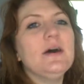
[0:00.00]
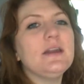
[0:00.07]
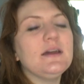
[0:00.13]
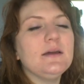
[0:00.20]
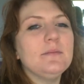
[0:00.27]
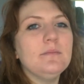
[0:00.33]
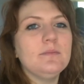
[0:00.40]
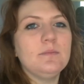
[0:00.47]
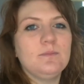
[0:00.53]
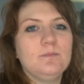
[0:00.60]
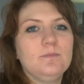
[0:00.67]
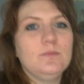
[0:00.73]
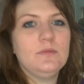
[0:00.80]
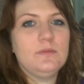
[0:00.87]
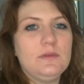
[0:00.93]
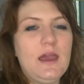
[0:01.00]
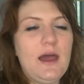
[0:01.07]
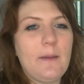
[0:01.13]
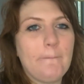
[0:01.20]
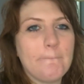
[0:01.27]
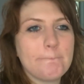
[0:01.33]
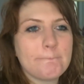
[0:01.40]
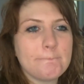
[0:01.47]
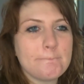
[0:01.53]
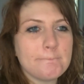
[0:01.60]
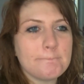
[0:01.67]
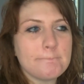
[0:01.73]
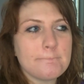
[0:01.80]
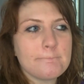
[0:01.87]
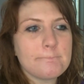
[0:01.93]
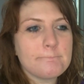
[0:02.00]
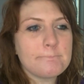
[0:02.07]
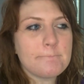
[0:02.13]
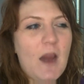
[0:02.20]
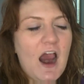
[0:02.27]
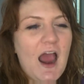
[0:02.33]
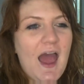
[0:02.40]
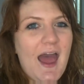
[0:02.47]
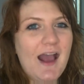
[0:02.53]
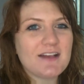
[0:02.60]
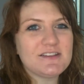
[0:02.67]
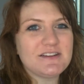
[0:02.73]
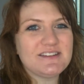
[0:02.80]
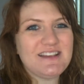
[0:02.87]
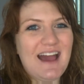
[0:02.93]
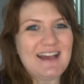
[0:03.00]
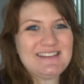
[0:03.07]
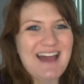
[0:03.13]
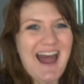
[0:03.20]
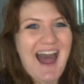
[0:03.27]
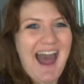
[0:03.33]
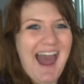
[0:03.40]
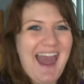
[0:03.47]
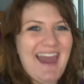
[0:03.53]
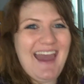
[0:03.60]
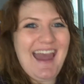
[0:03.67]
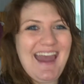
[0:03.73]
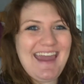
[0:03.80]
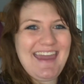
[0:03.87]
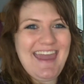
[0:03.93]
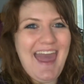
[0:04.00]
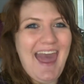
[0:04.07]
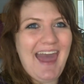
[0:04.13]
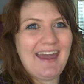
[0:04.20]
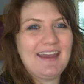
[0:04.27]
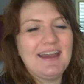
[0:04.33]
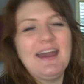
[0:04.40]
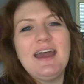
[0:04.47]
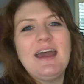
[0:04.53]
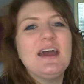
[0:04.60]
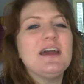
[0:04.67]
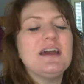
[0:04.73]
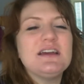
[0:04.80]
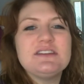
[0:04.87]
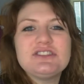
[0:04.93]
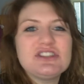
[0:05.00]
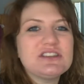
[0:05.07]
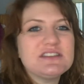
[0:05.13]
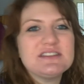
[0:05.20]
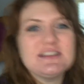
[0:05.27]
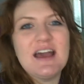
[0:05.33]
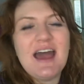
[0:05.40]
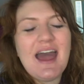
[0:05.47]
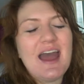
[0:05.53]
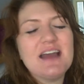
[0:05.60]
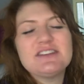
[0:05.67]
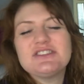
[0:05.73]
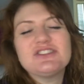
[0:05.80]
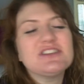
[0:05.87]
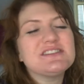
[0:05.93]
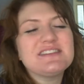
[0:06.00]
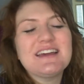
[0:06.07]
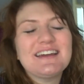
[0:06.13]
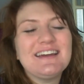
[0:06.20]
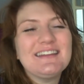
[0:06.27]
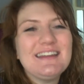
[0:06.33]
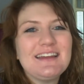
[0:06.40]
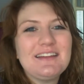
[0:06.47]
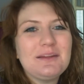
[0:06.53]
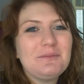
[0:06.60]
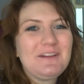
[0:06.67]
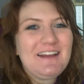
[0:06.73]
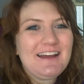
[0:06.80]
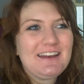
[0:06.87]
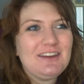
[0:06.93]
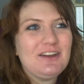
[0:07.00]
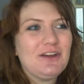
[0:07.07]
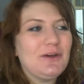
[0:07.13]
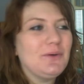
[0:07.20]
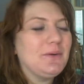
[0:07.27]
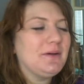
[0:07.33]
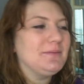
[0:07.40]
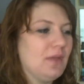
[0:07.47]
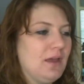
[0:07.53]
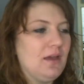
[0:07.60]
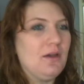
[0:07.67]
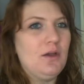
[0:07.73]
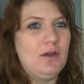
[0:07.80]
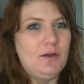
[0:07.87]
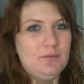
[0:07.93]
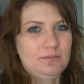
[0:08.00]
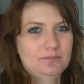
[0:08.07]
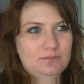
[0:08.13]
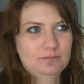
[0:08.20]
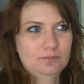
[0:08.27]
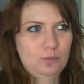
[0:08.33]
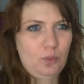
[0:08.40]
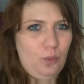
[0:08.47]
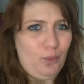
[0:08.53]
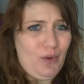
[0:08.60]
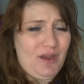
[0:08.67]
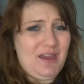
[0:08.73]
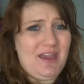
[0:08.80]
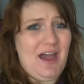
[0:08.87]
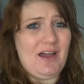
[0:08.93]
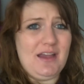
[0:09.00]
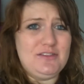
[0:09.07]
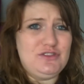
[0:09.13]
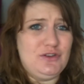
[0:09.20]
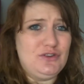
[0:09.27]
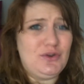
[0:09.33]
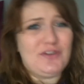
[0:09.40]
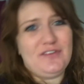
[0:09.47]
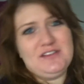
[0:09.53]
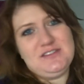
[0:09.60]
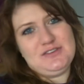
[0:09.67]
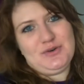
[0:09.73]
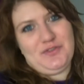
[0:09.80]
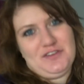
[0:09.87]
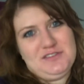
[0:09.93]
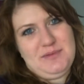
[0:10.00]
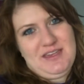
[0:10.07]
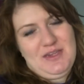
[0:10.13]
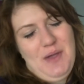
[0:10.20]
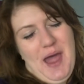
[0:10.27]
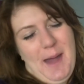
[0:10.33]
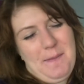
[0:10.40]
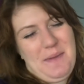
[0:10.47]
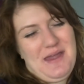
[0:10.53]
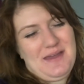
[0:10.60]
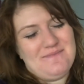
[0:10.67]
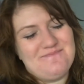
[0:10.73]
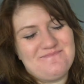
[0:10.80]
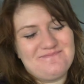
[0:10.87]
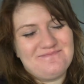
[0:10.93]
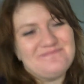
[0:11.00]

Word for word: But um yeah. Exercise high. Yay. It's just it's just like on Legally Blonde, you know. Working out gives you endorphins, endorphins make you happy.